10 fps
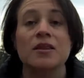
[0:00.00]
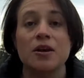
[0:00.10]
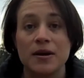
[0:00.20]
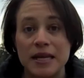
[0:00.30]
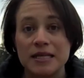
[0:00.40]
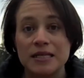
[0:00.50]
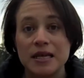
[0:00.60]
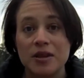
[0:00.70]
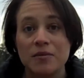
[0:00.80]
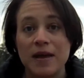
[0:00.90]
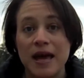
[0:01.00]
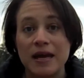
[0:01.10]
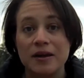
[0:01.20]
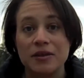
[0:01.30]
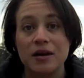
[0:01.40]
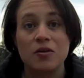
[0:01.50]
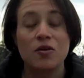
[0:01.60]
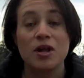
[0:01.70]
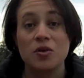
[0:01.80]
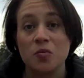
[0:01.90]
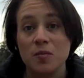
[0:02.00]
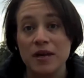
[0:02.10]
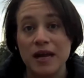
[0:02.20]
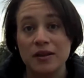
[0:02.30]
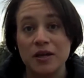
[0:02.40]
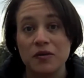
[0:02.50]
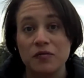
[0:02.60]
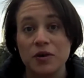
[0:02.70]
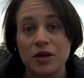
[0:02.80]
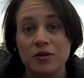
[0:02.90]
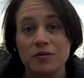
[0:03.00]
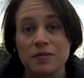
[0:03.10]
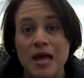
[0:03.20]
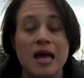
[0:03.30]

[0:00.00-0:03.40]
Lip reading: There is another man out there or another woman out there for you.